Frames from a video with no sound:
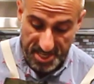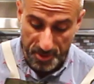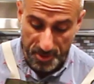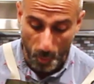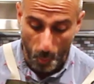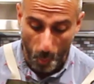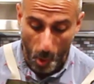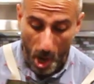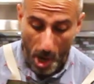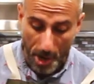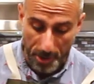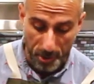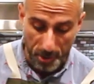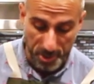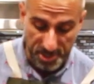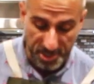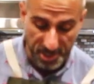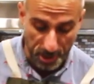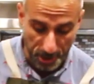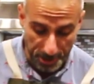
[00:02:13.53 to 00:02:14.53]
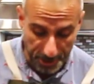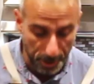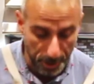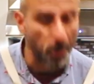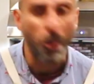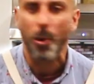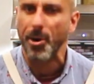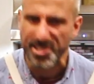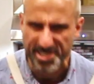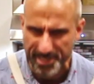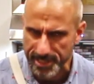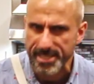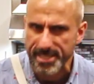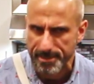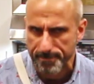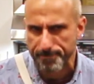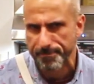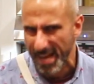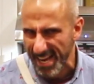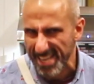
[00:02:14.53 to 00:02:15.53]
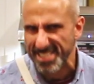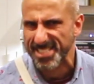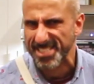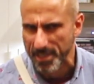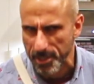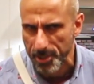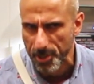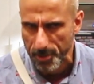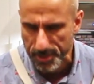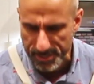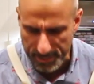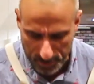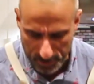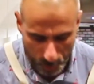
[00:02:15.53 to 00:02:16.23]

the water is clear, or at least as clear as it's